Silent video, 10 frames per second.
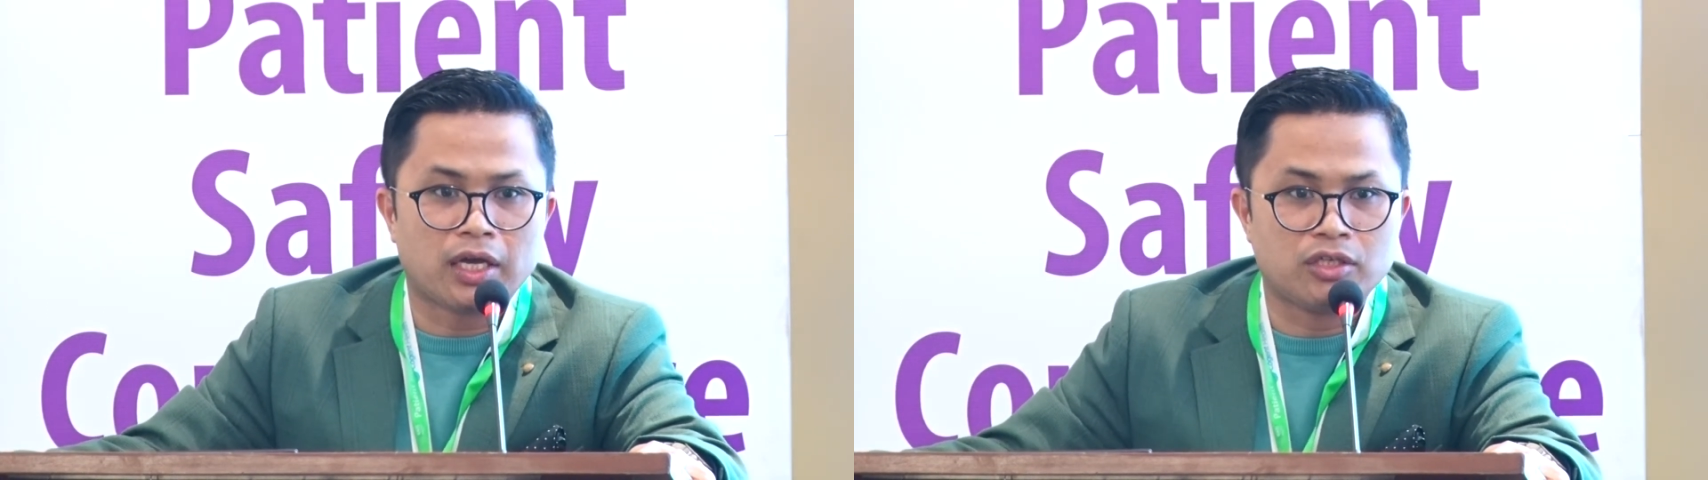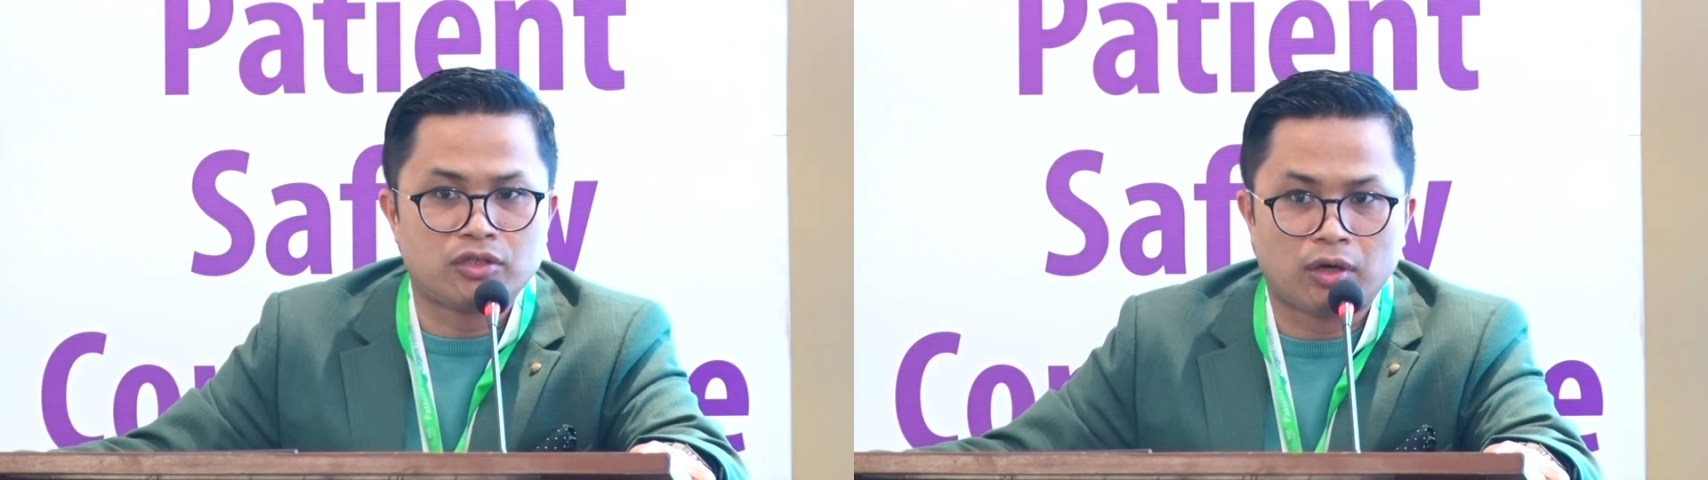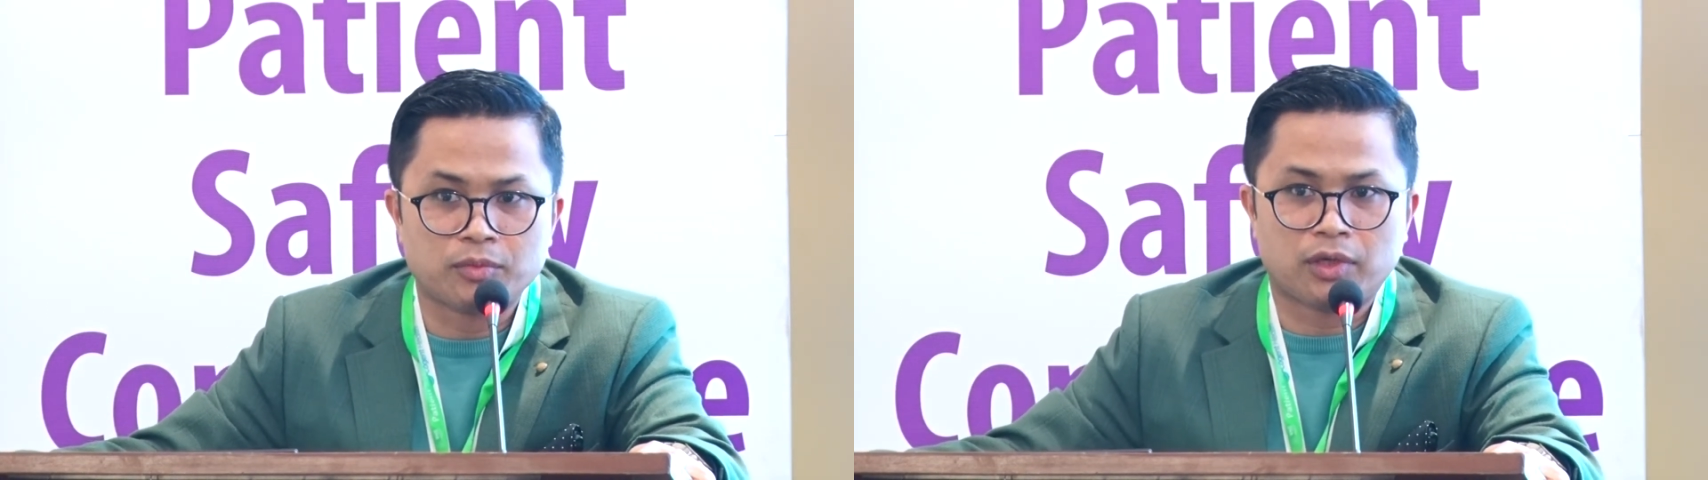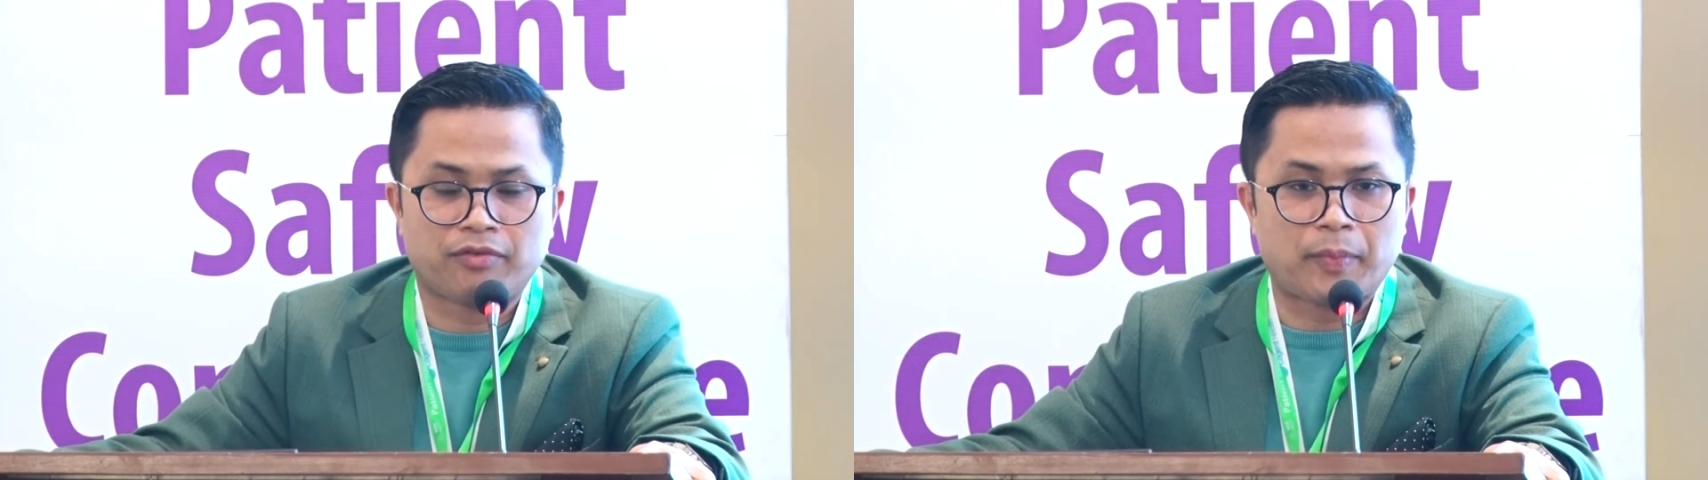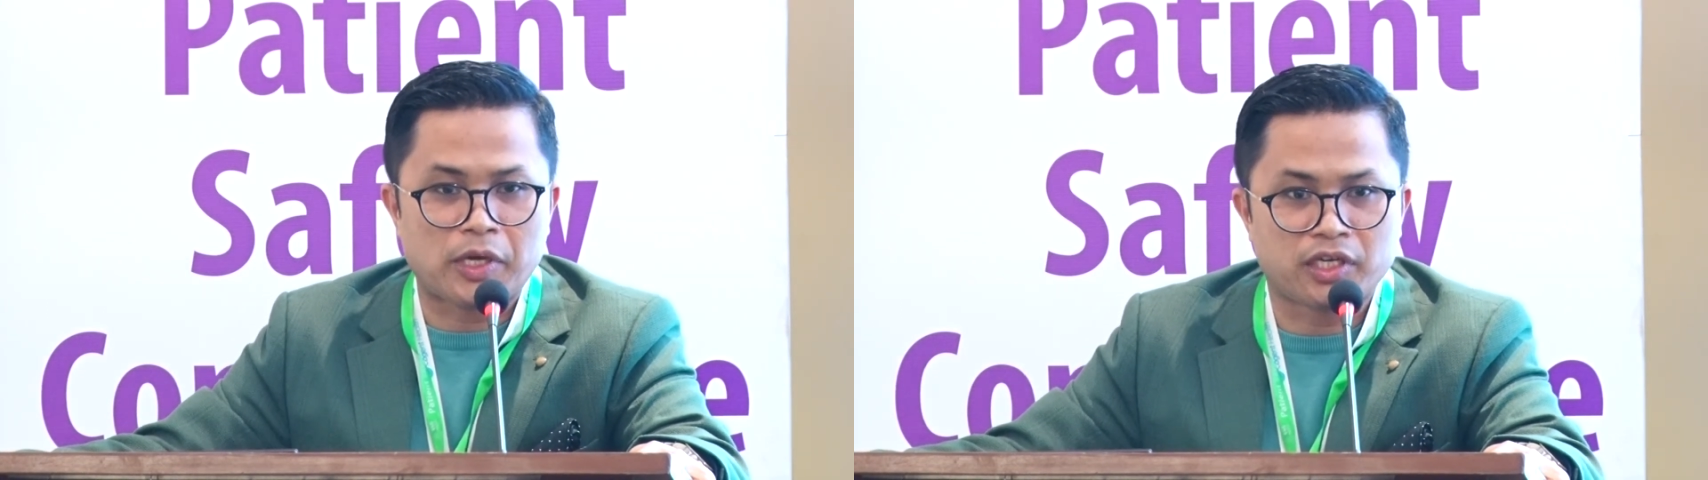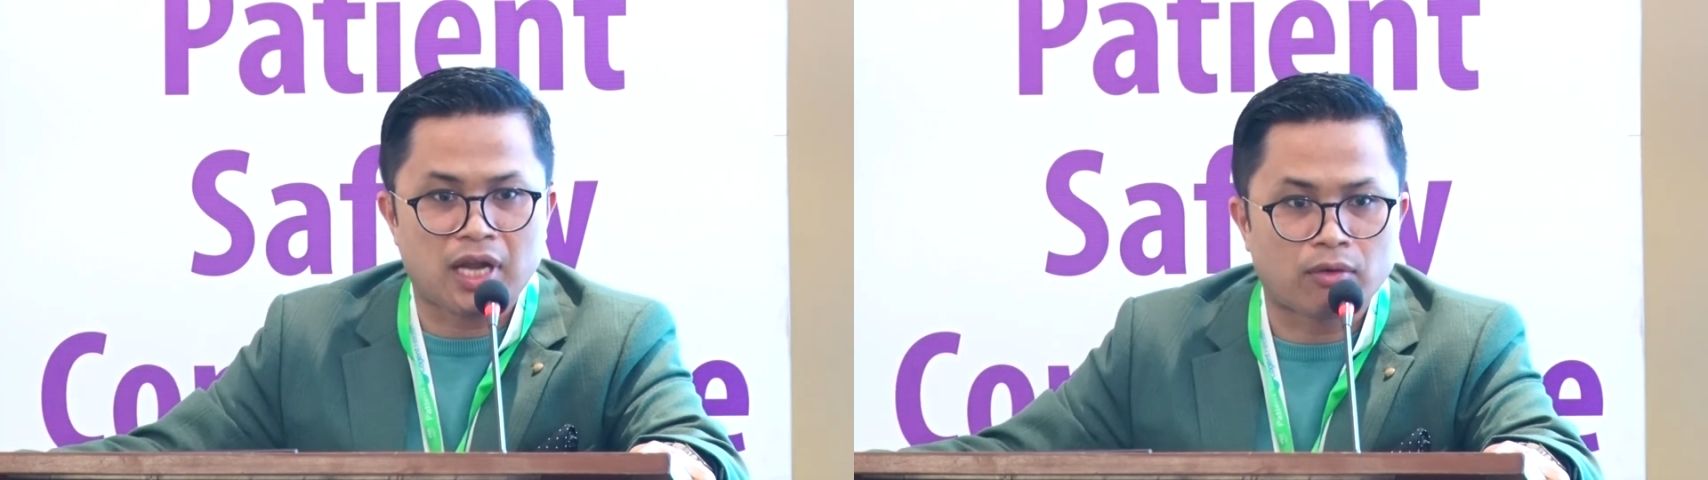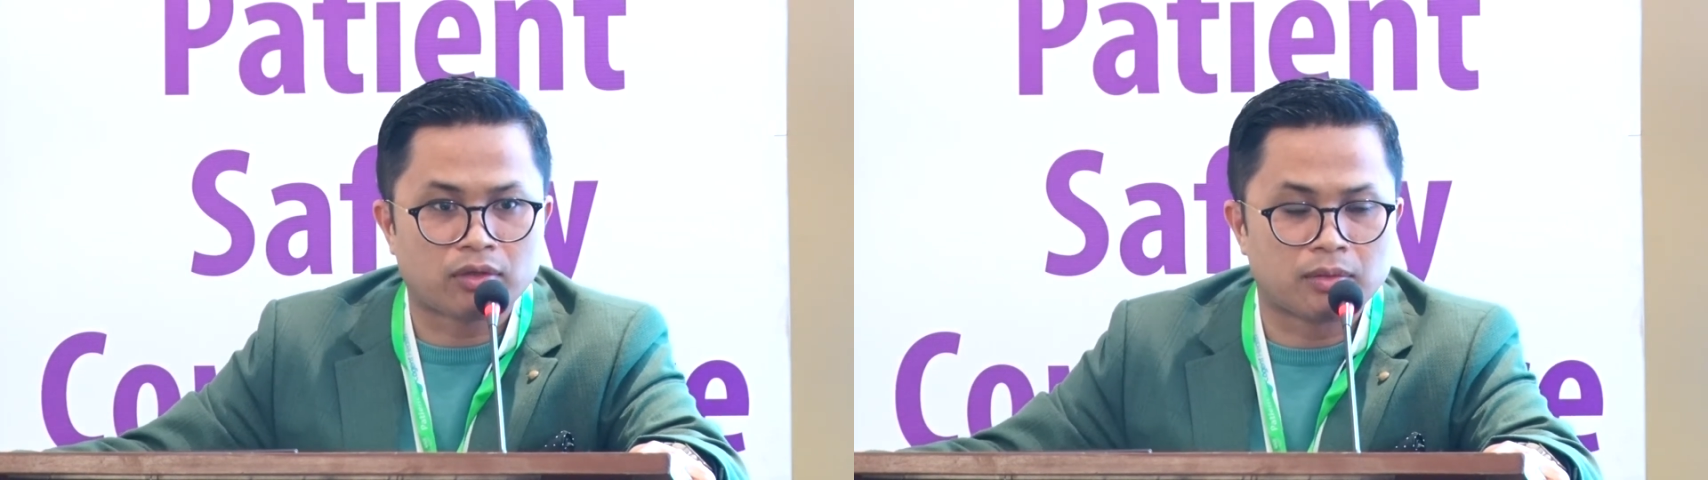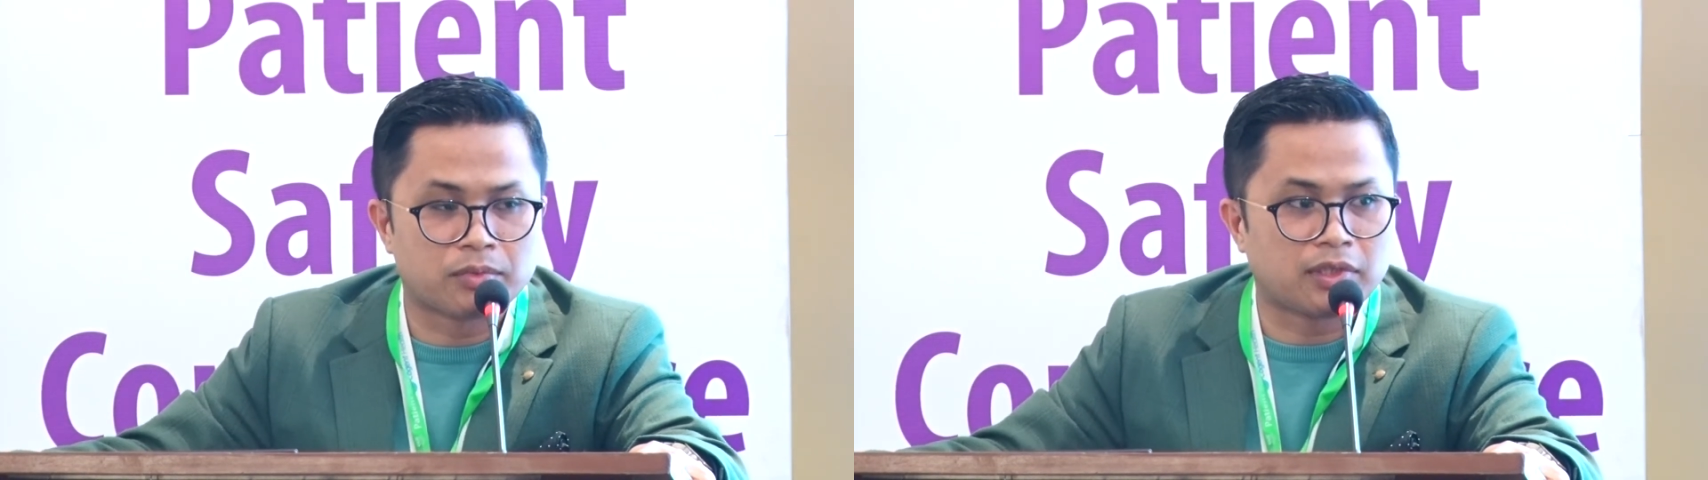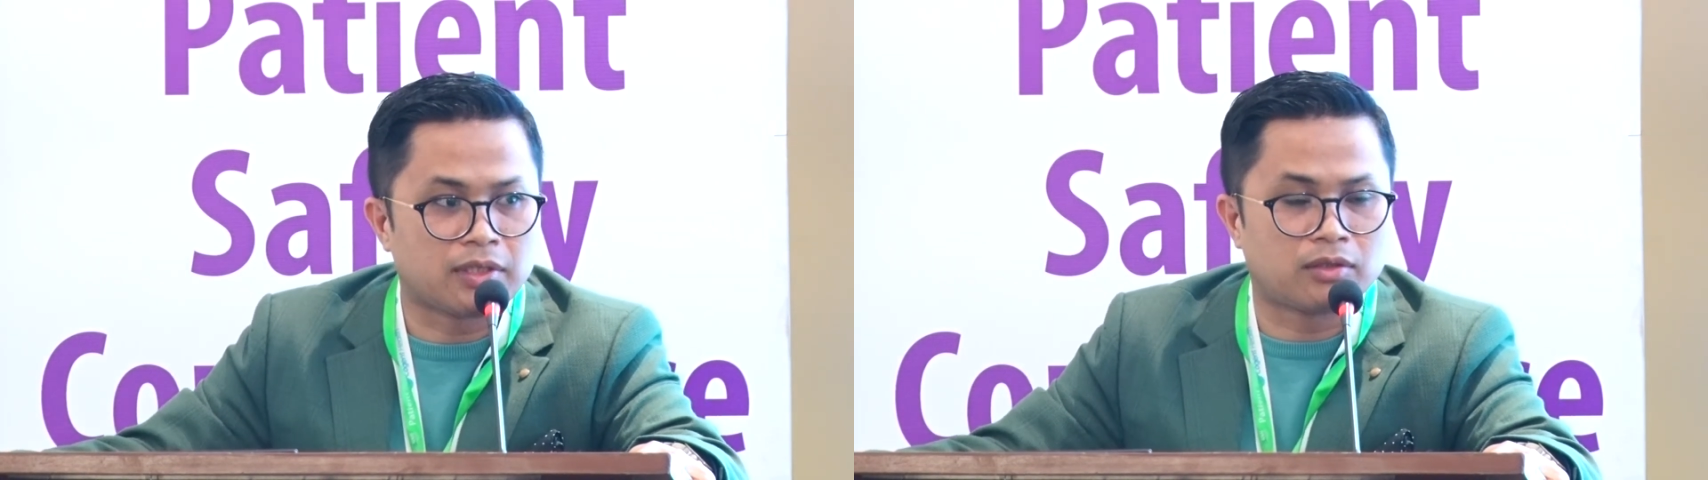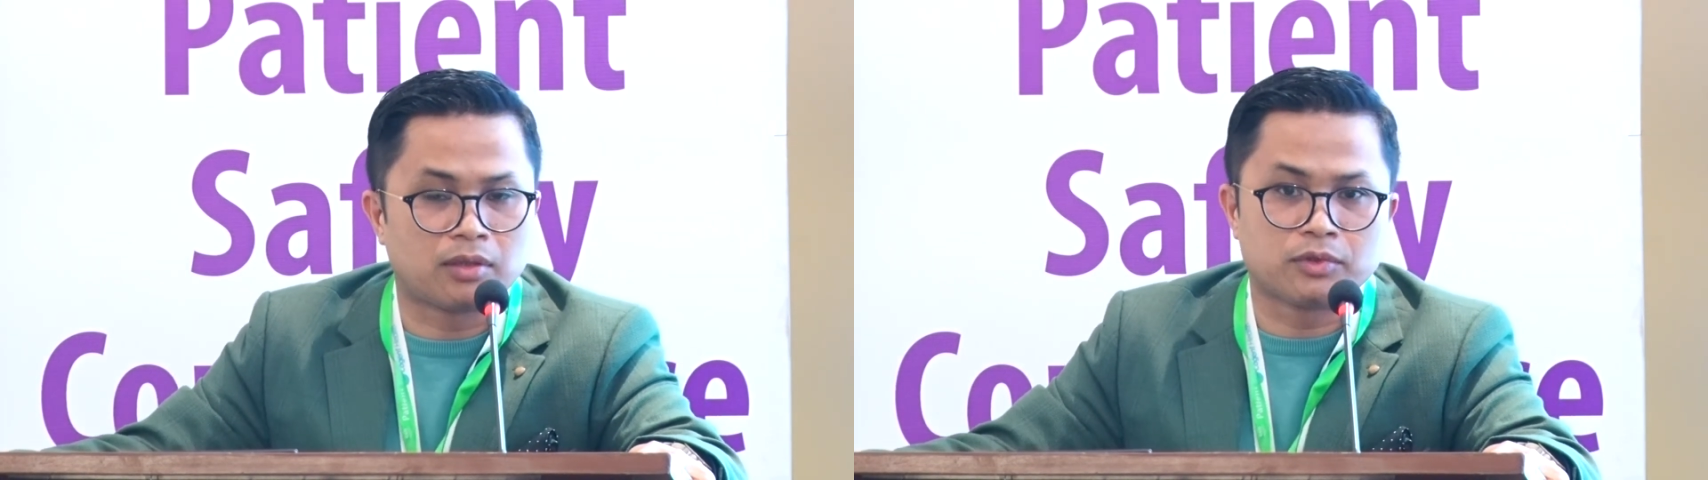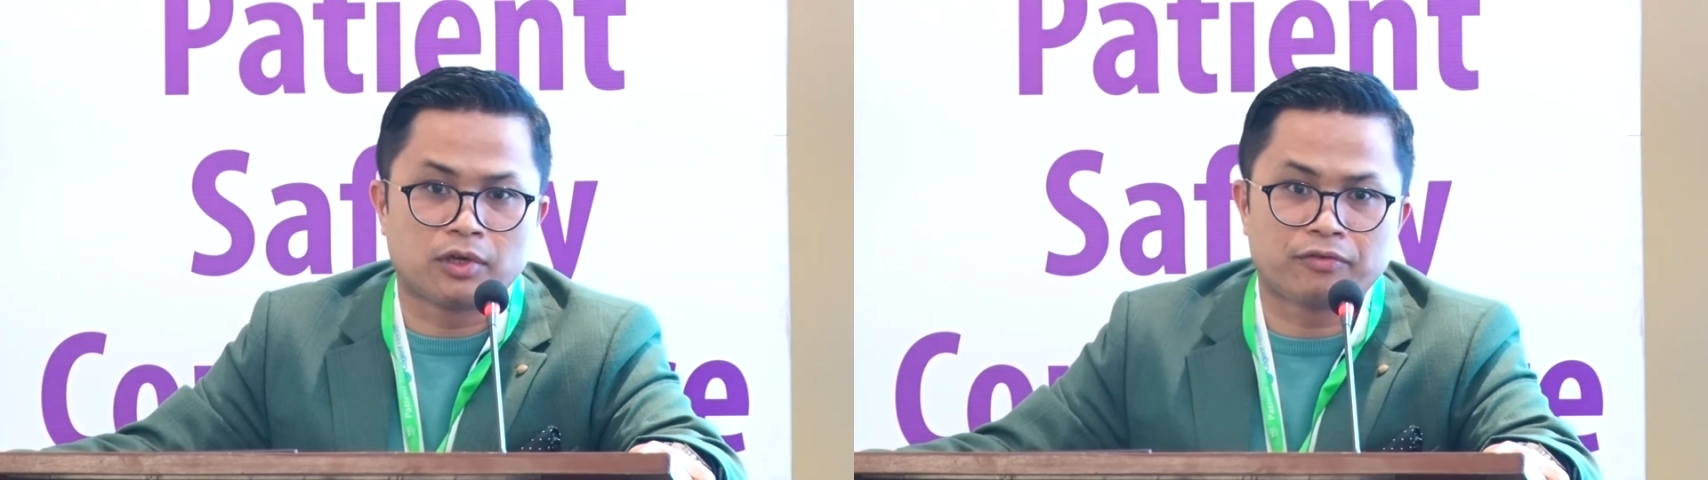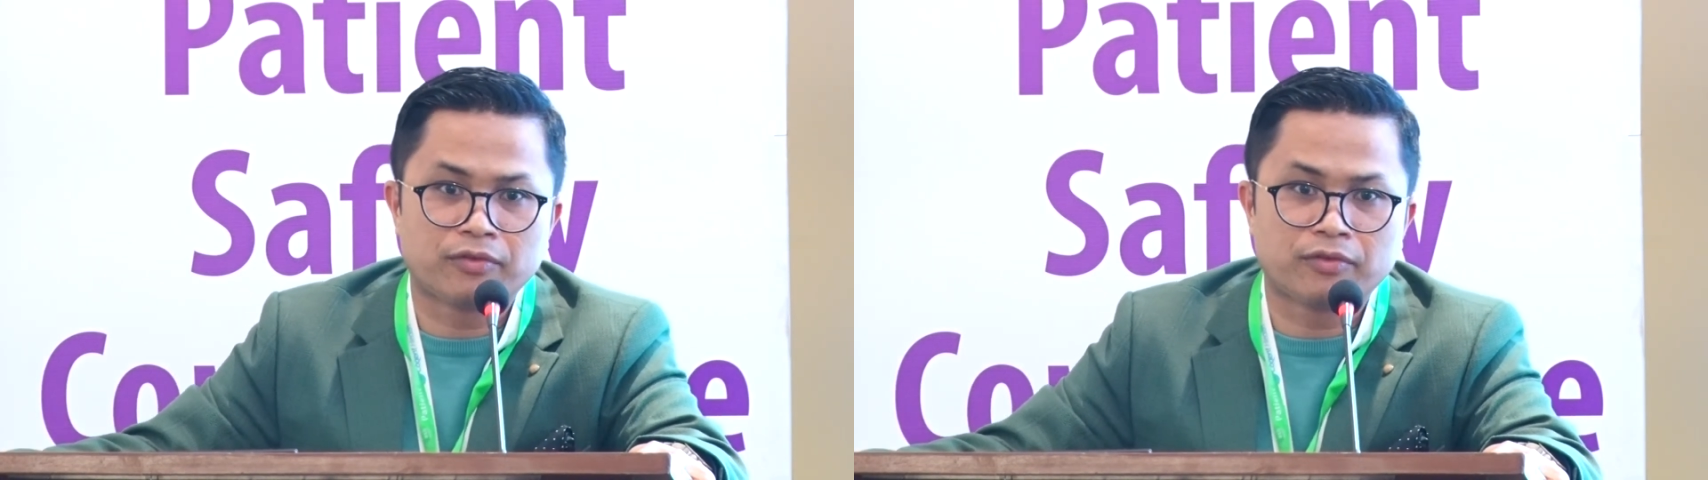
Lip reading: in terms of patient outcomes, in terms